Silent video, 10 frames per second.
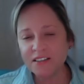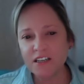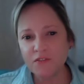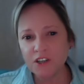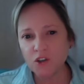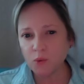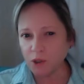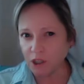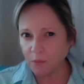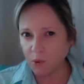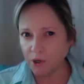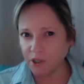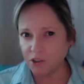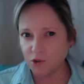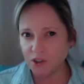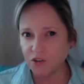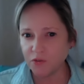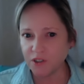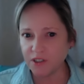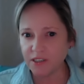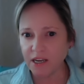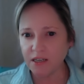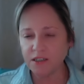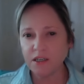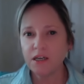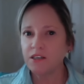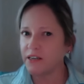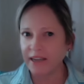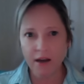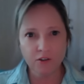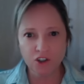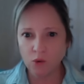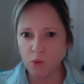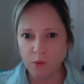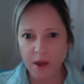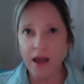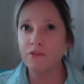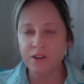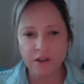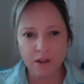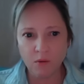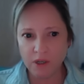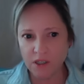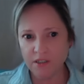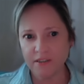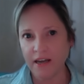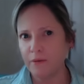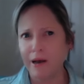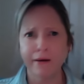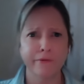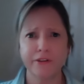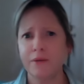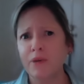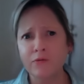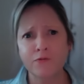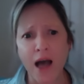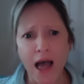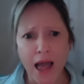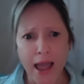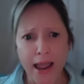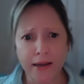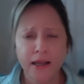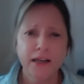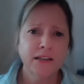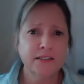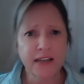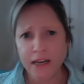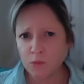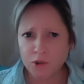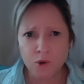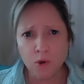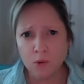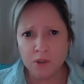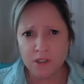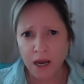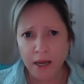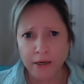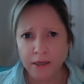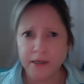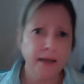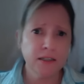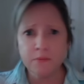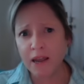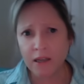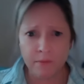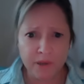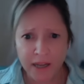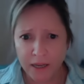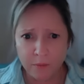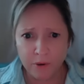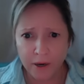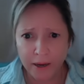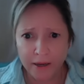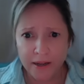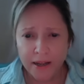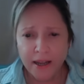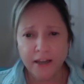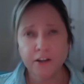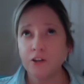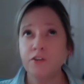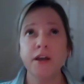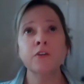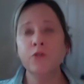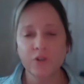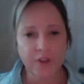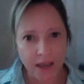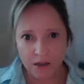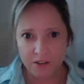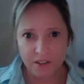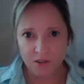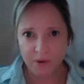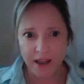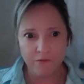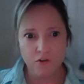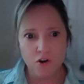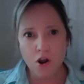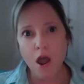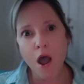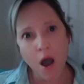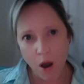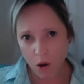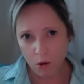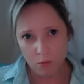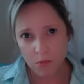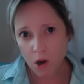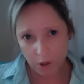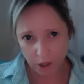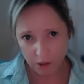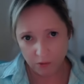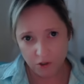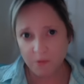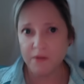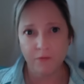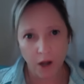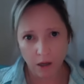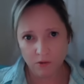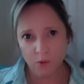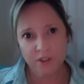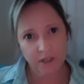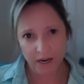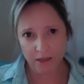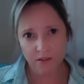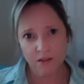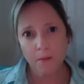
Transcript: Stephen is a really important interest for the state to counter everything that Wendy said about everything being fine. Dan was cool with Donna. Donna's making him banana bread. And then therefore the Adelsons would have no motive to be involved with Dan's